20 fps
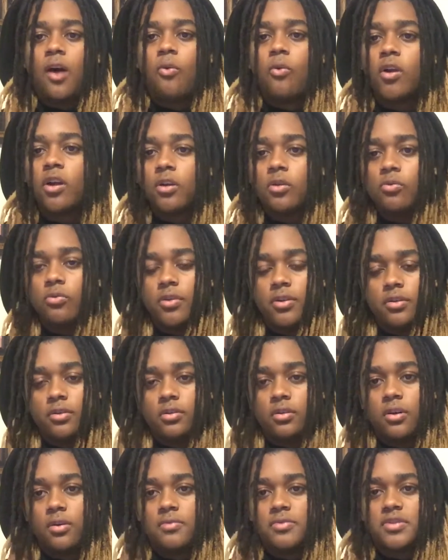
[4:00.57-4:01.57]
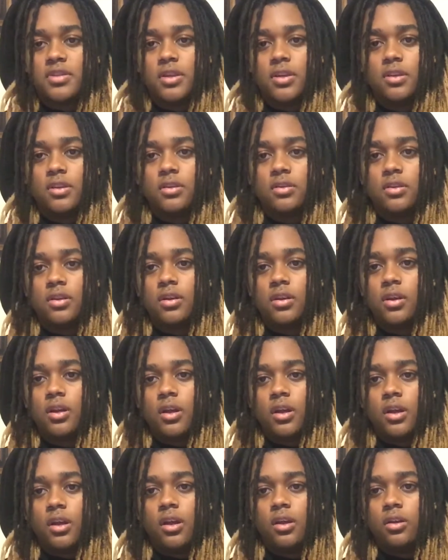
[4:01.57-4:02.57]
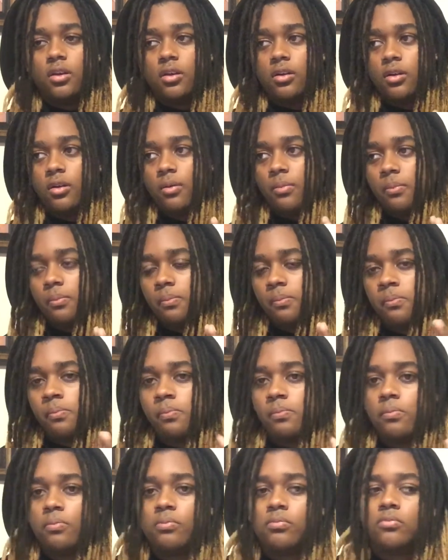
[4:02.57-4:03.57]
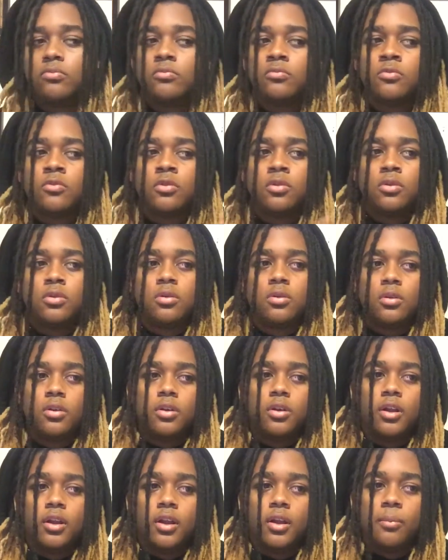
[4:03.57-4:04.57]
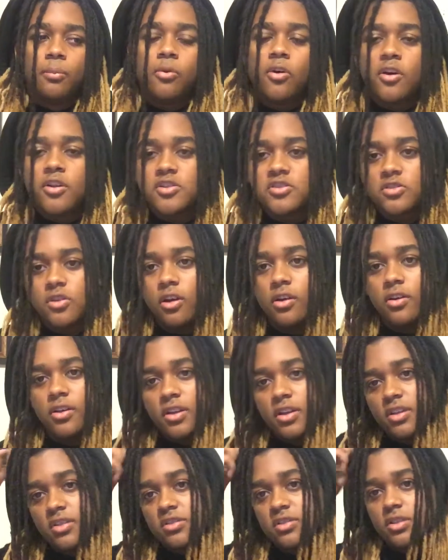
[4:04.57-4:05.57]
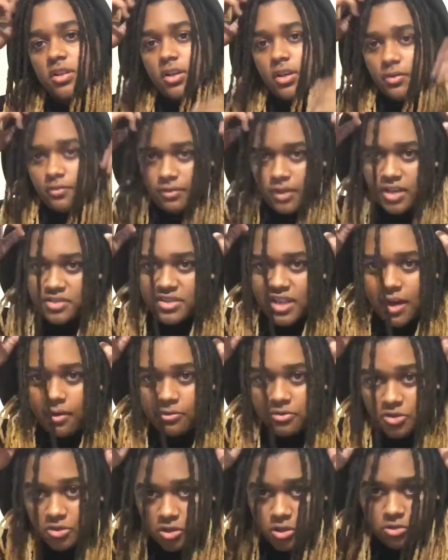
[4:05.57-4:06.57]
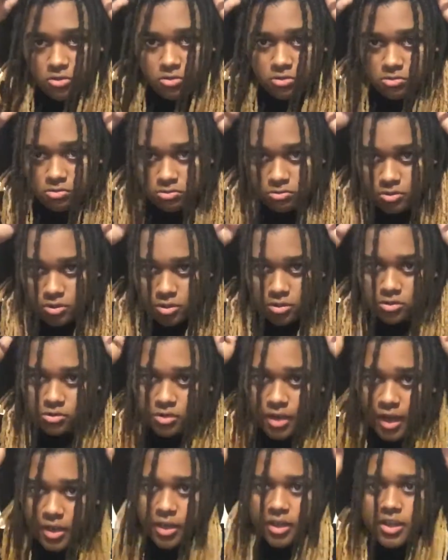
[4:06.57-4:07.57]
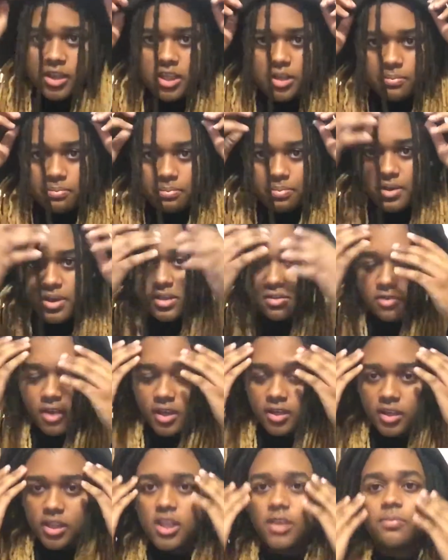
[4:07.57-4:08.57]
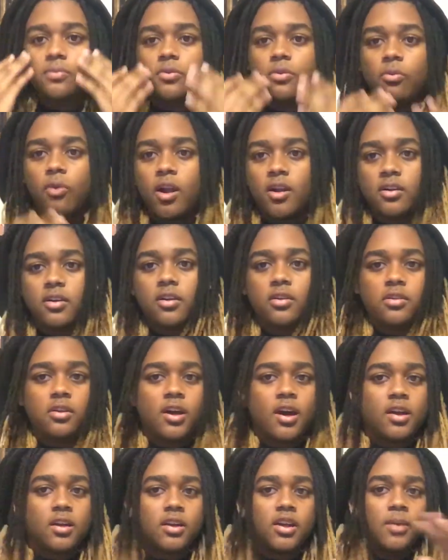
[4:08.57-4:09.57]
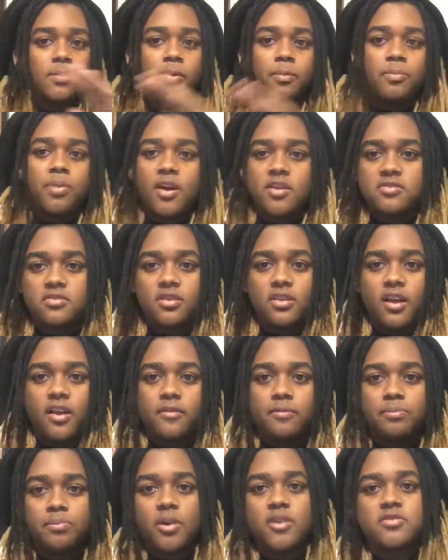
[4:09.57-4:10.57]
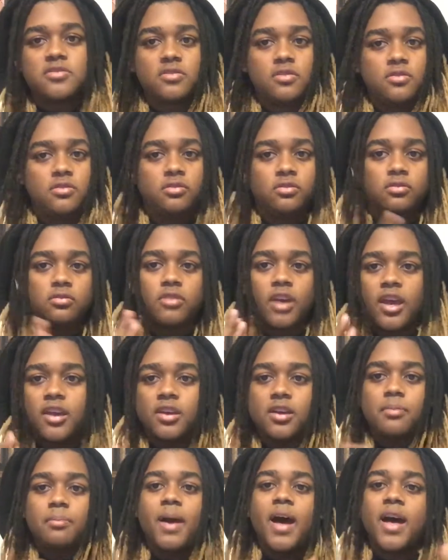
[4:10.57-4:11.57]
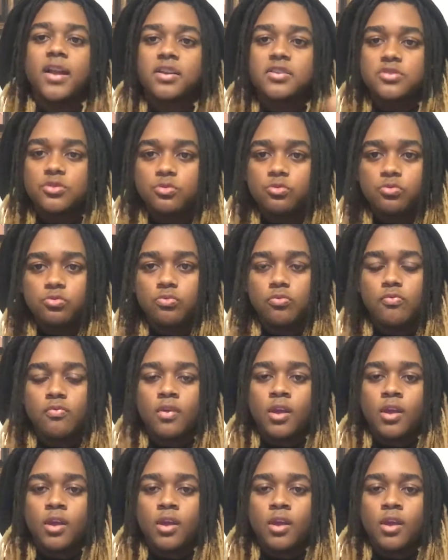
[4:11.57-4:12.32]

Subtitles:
I work with, you know what I'm saying? And the more of the story is, that's not what you do. You got to keep busy, you got to keep your work, and you got to keep your personal life personal. You can't combine the two.